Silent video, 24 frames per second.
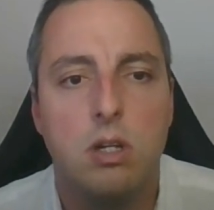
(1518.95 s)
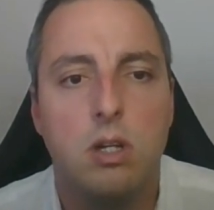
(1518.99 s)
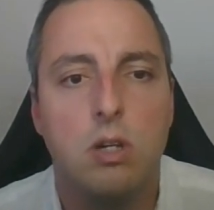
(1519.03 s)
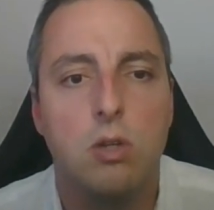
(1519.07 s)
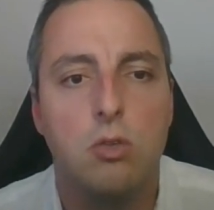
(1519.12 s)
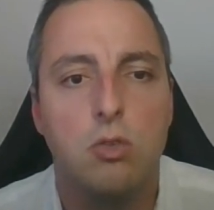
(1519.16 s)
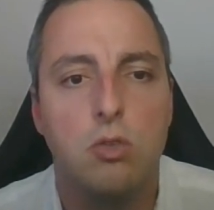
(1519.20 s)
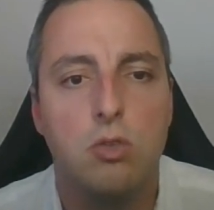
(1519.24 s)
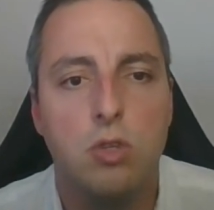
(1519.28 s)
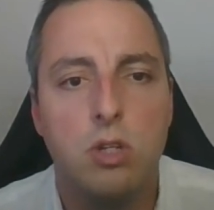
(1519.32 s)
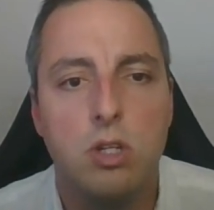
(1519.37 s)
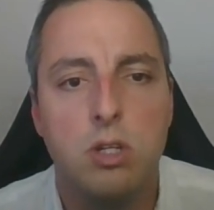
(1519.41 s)

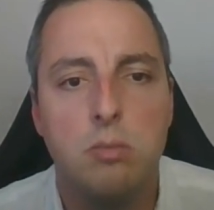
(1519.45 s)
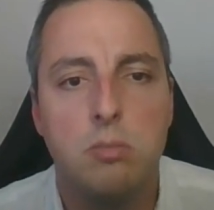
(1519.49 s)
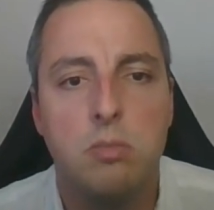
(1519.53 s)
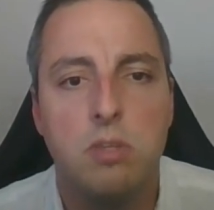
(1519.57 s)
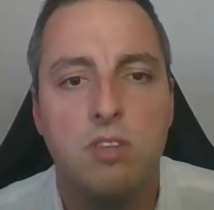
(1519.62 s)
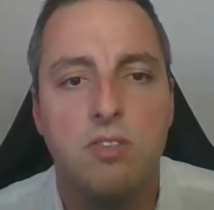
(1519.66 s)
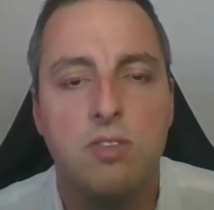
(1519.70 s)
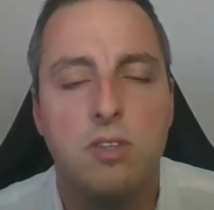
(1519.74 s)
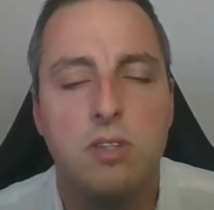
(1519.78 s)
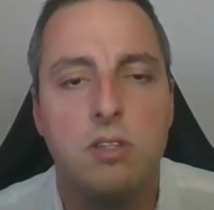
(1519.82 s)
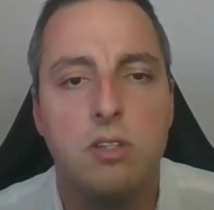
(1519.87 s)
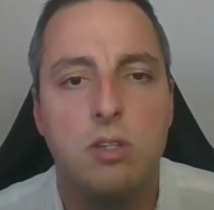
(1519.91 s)
Clostridium
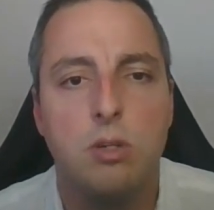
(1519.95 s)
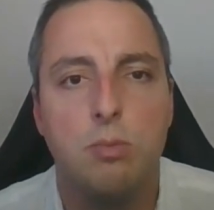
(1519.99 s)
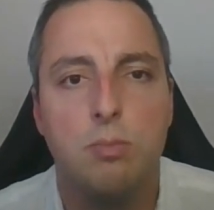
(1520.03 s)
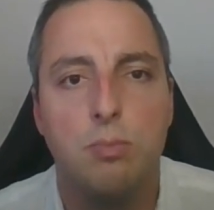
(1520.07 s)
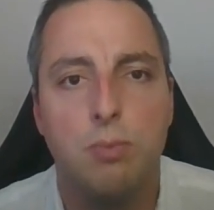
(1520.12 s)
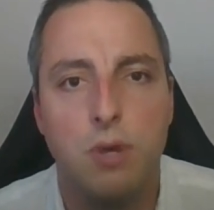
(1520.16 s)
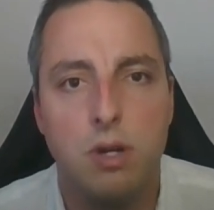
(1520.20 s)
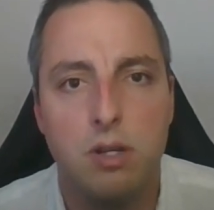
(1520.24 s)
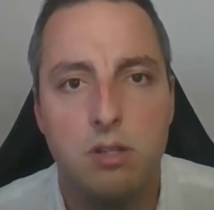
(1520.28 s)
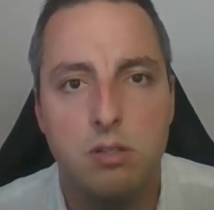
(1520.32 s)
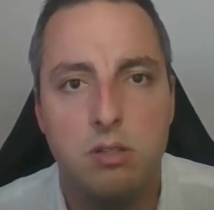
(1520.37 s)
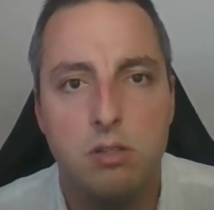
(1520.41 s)
difficile
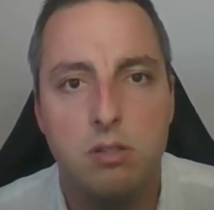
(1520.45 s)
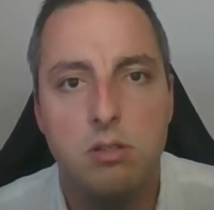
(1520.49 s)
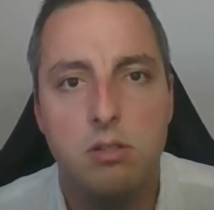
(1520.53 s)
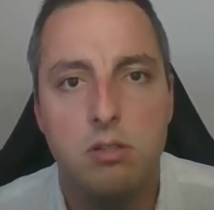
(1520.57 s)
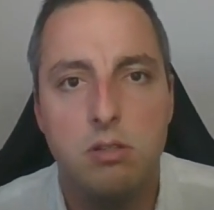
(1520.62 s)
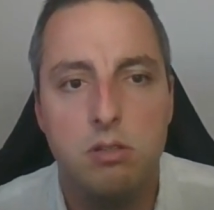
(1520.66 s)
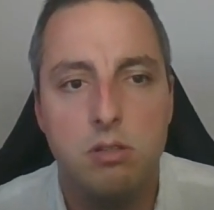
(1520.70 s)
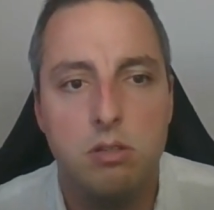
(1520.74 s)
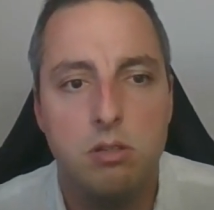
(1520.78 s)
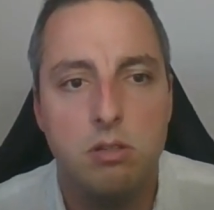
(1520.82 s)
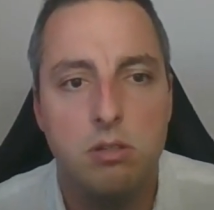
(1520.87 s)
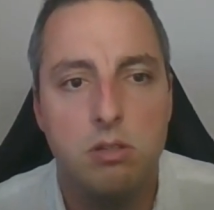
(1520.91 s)

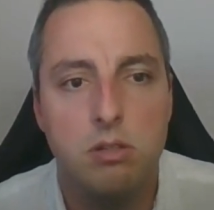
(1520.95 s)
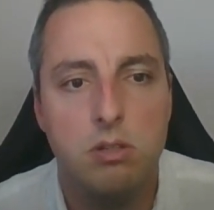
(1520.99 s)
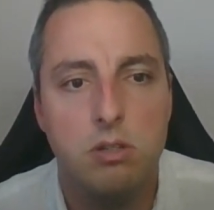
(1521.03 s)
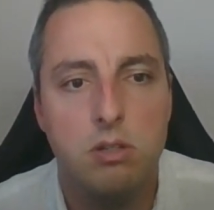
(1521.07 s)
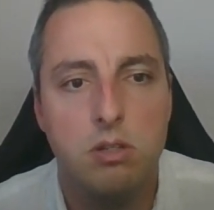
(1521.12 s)
presence,